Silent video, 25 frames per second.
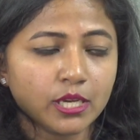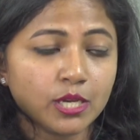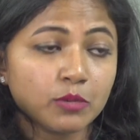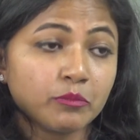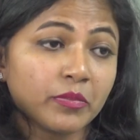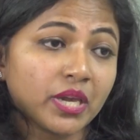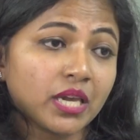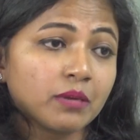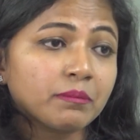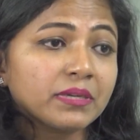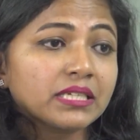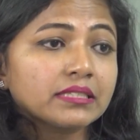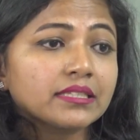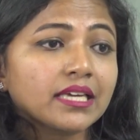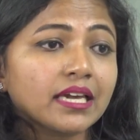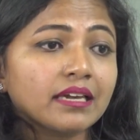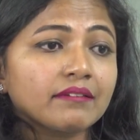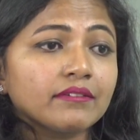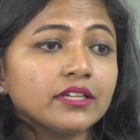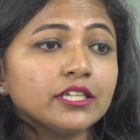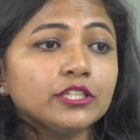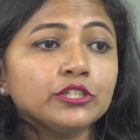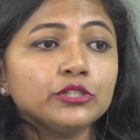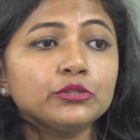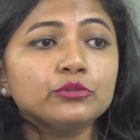Maybe they
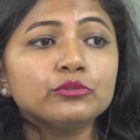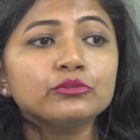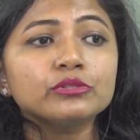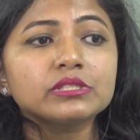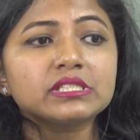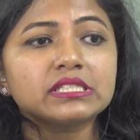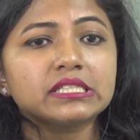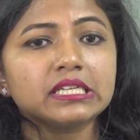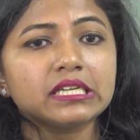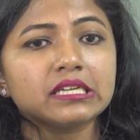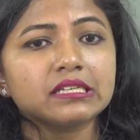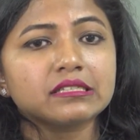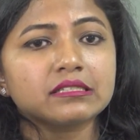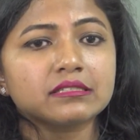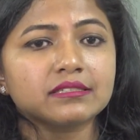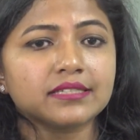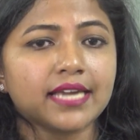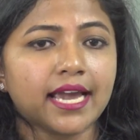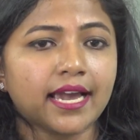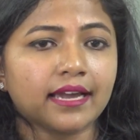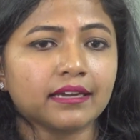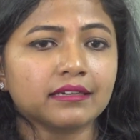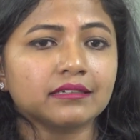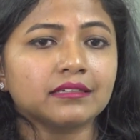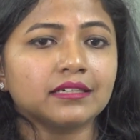will use these
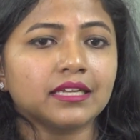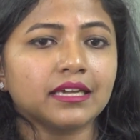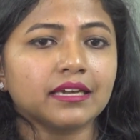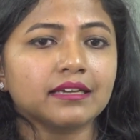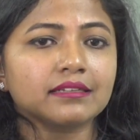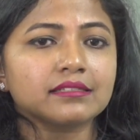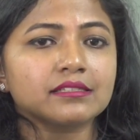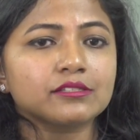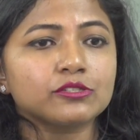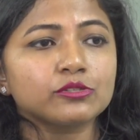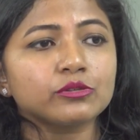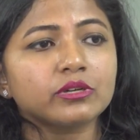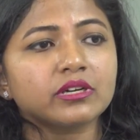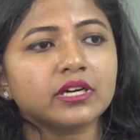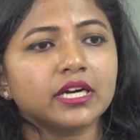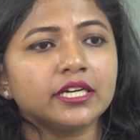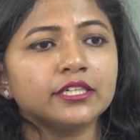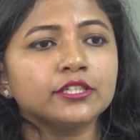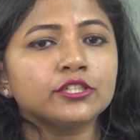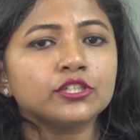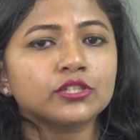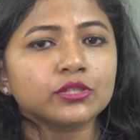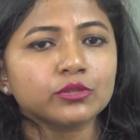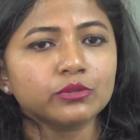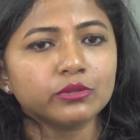tactics to
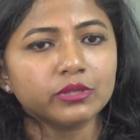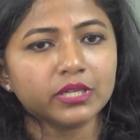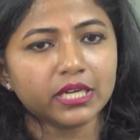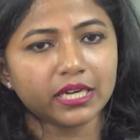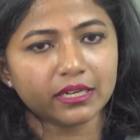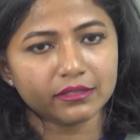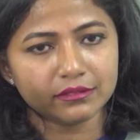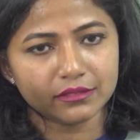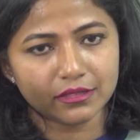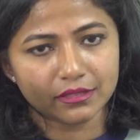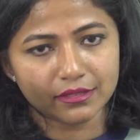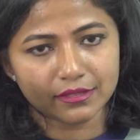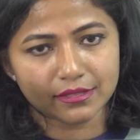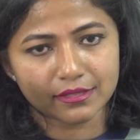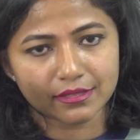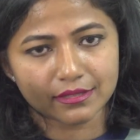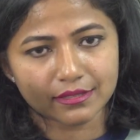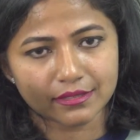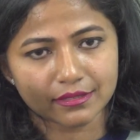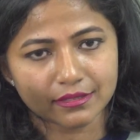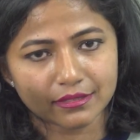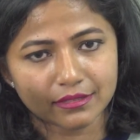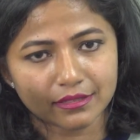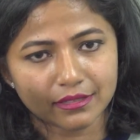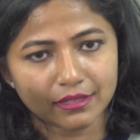control others.